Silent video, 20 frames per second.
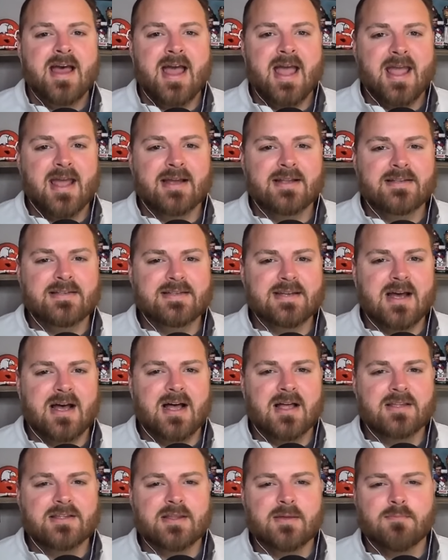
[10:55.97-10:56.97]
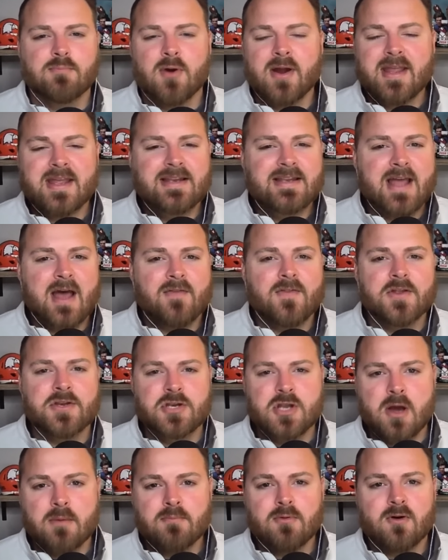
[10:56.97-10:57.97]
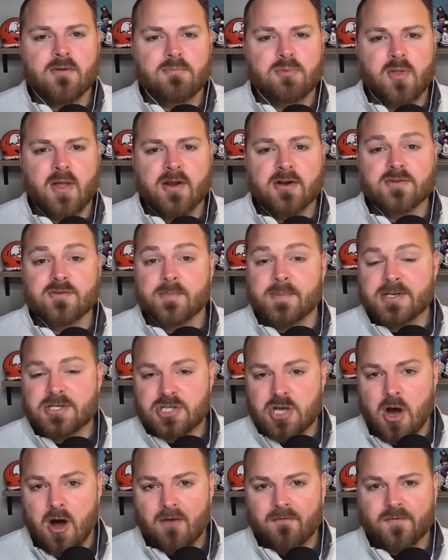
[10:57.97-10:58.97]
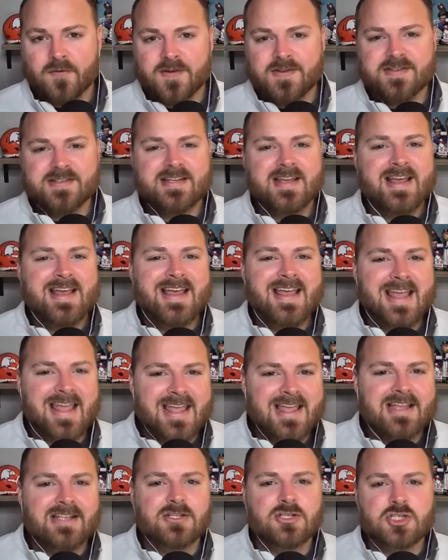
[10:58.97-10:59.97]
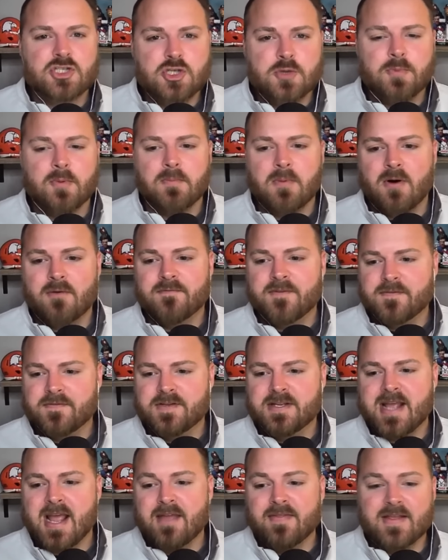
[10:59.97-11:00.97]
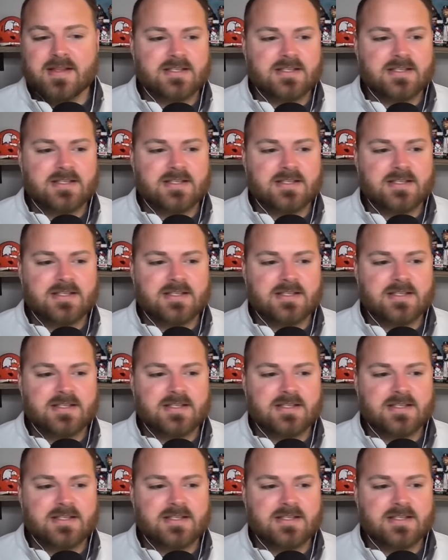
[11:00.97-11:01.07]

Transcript: And the breaking down the number of players from each conference in Super Bowl 58.